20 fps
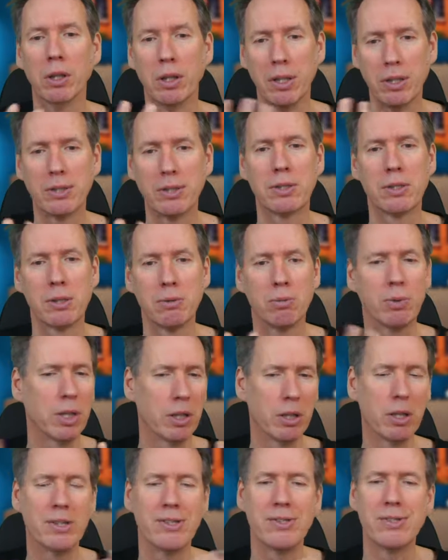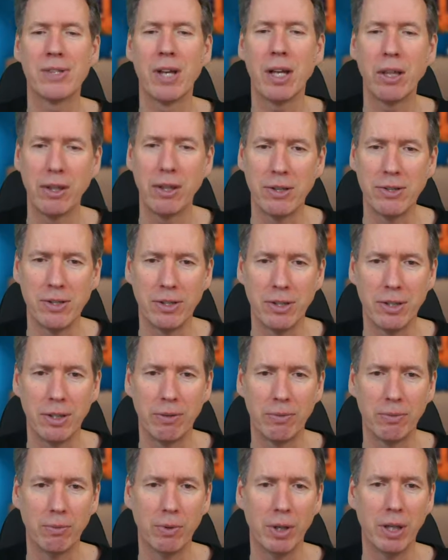this, we can understand this in a
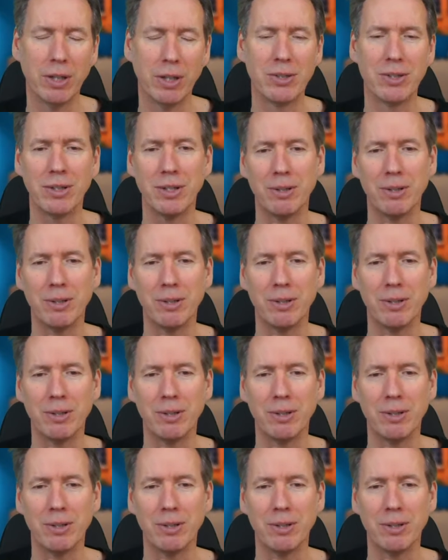different way.